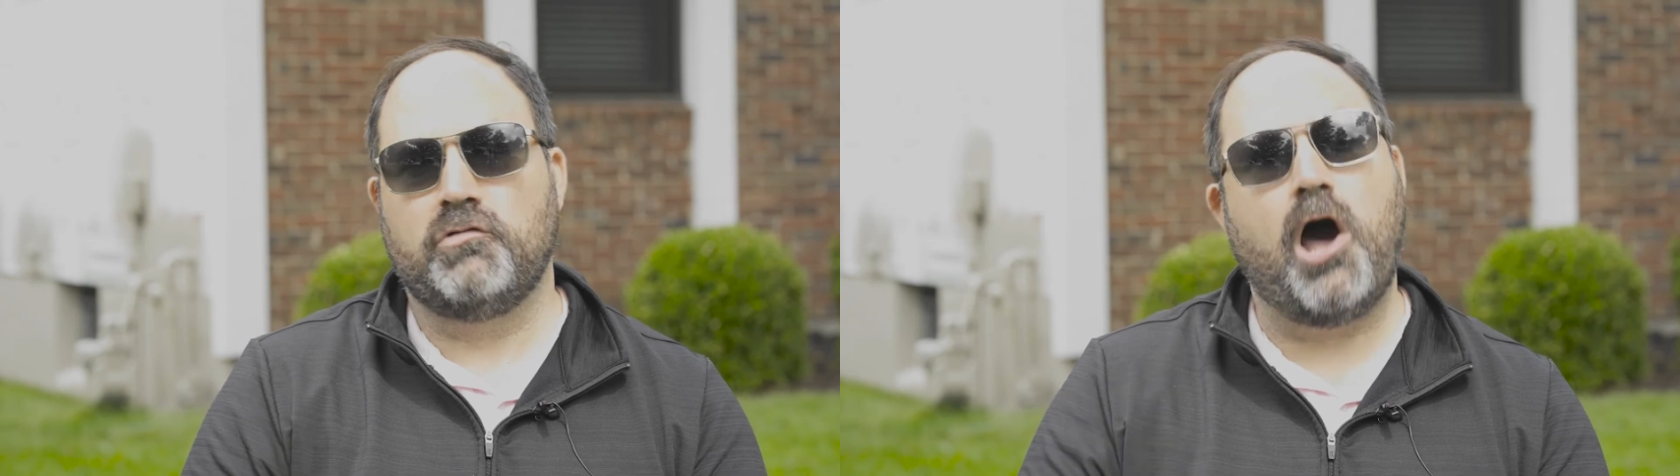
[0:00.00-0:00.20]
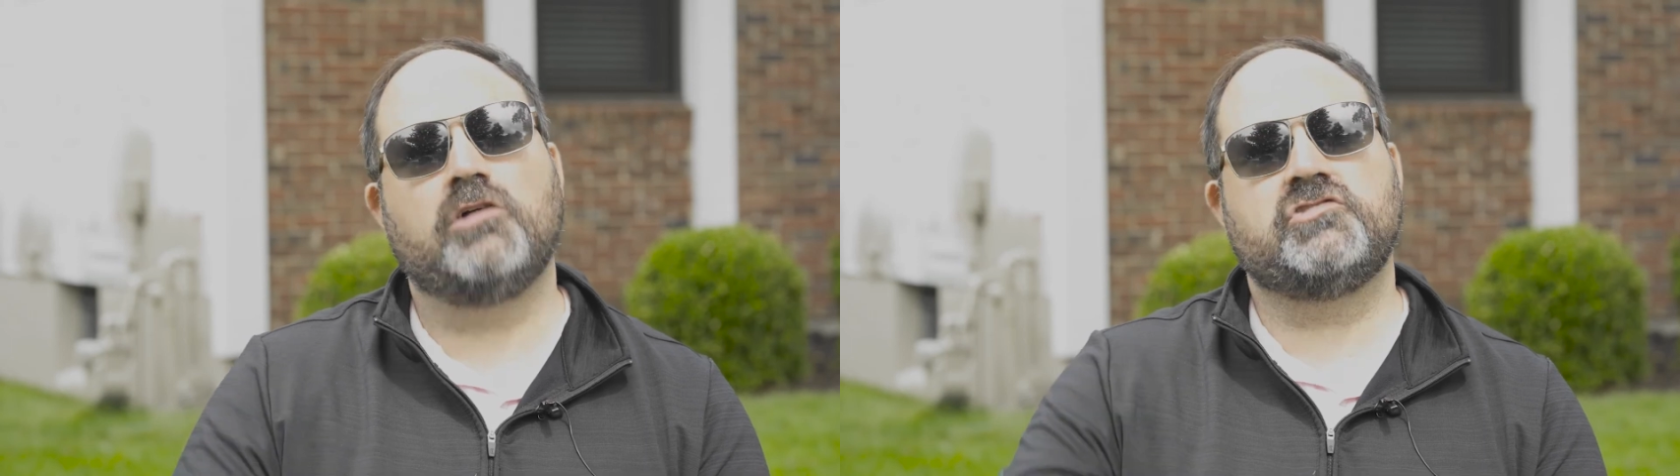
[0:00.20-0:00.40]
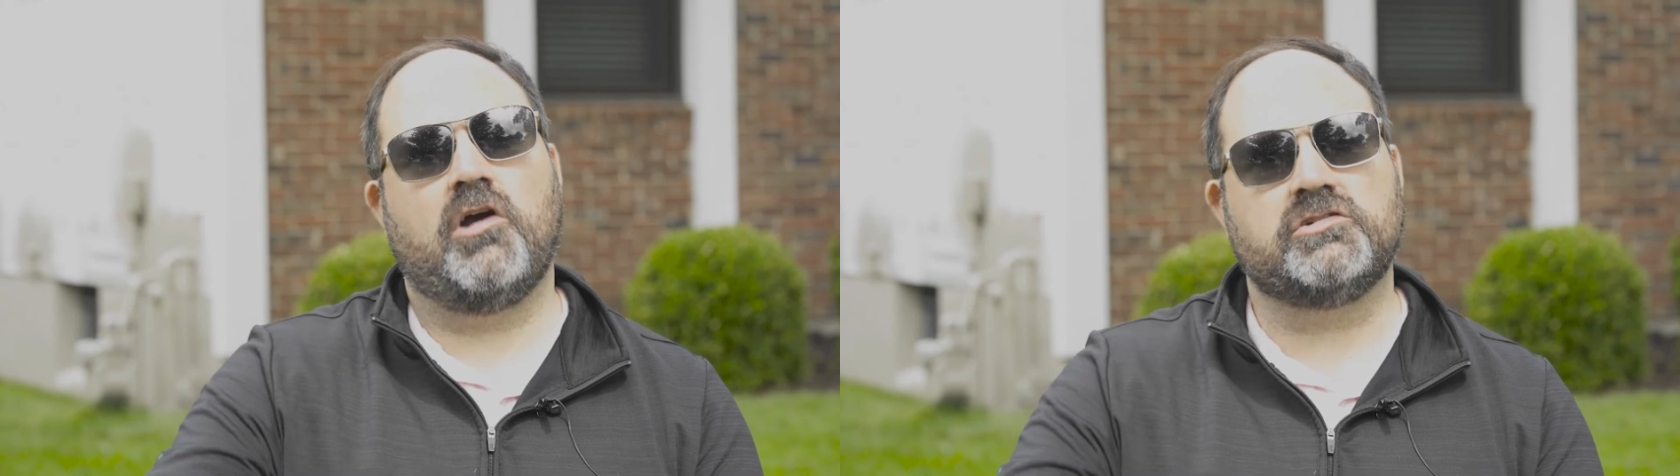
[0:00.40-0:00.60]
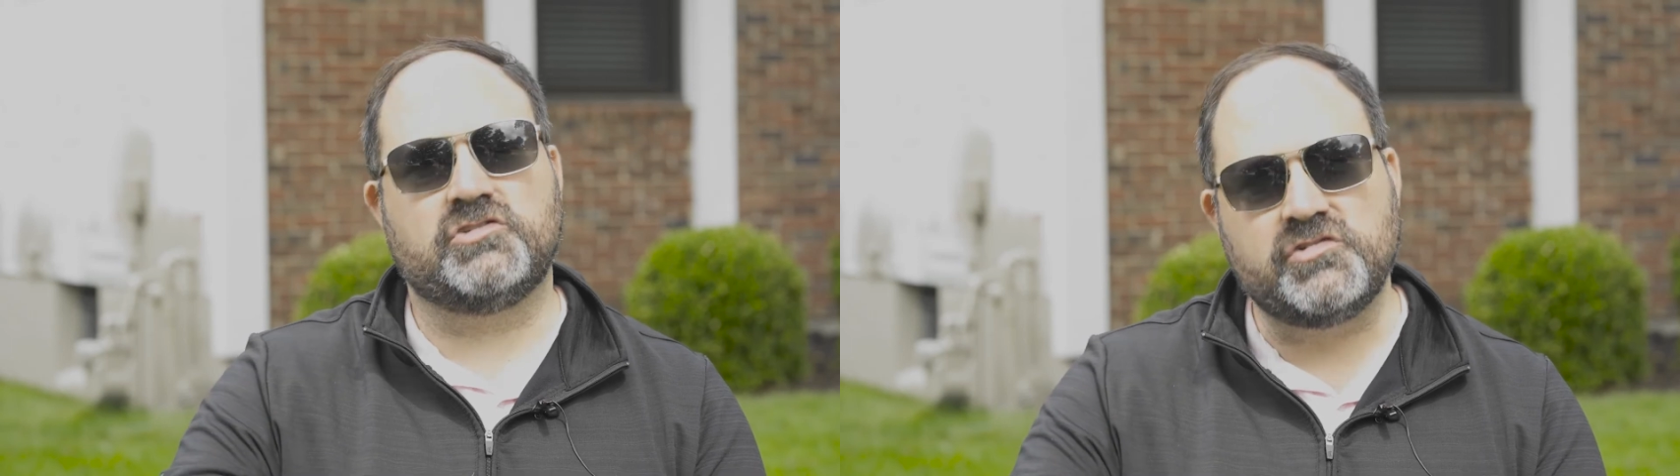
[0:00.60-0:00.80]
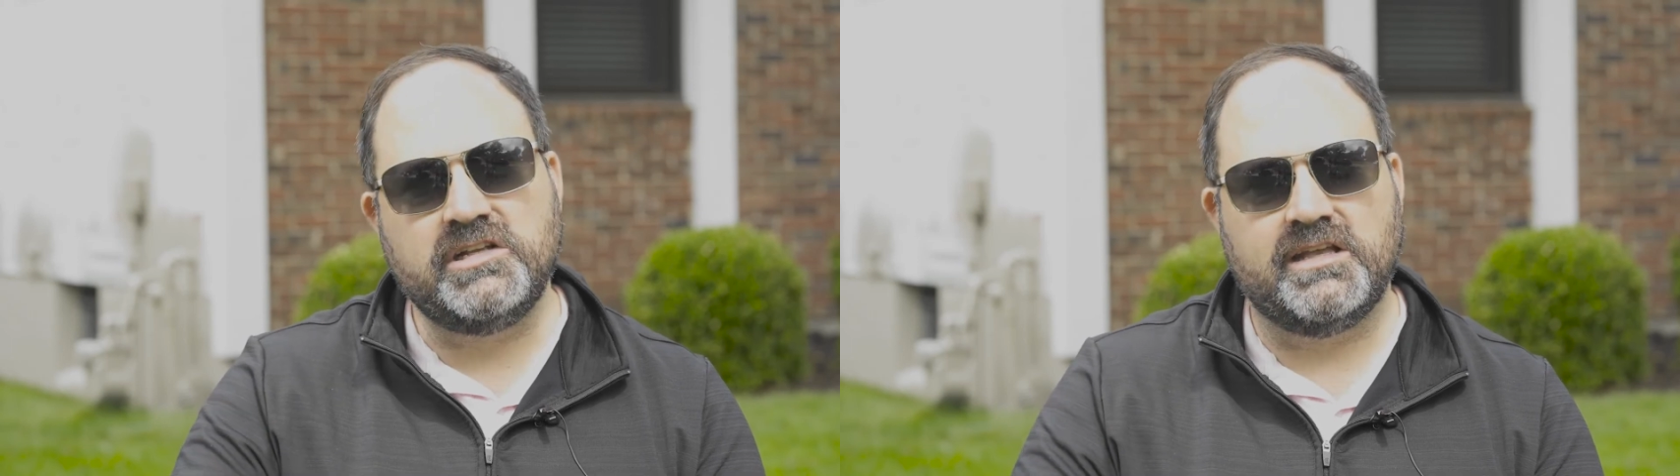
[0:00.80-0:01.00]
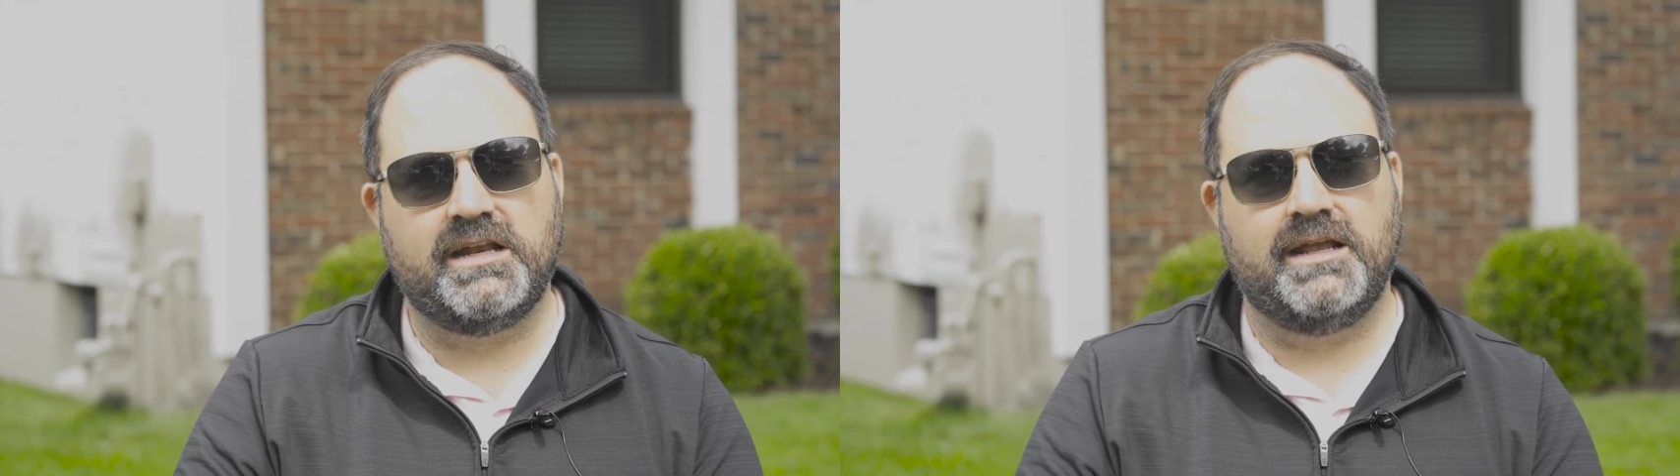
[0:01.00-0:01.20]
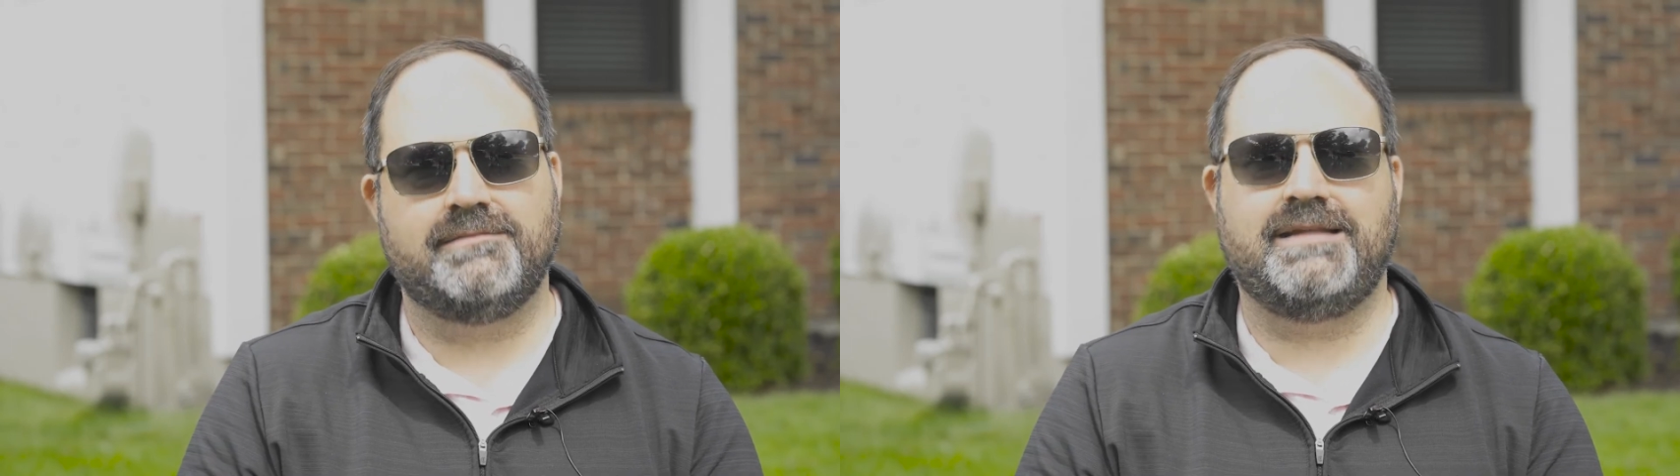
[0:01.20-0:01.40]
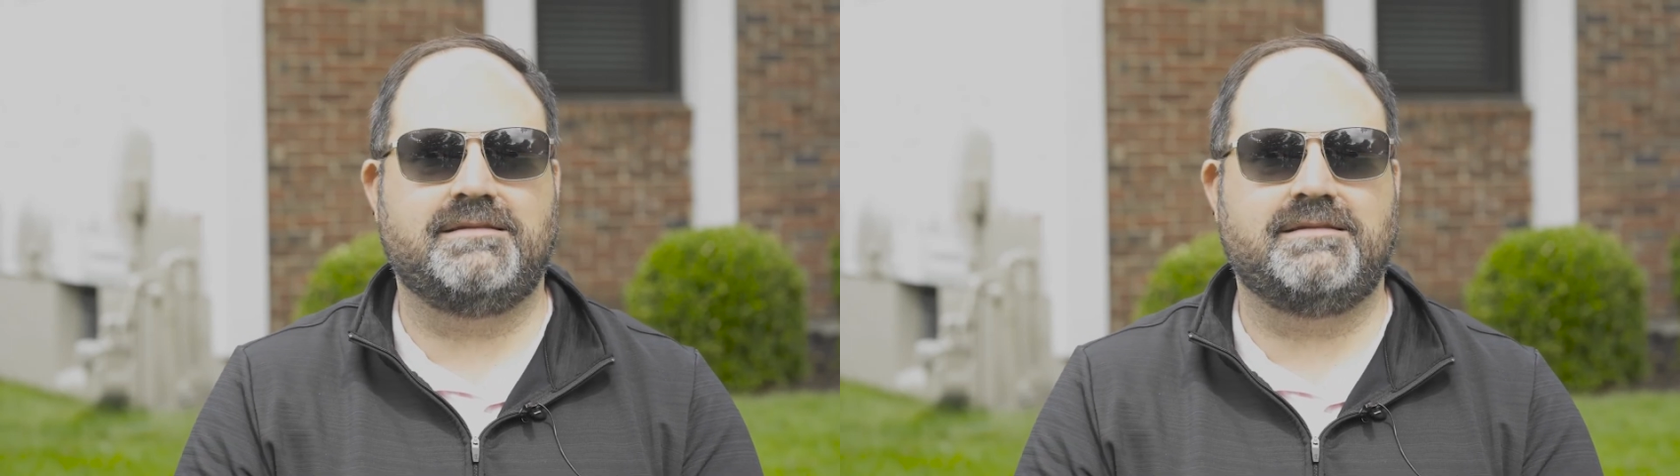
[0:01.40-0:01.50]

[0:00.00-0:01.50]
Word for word: well, the house across the street did it.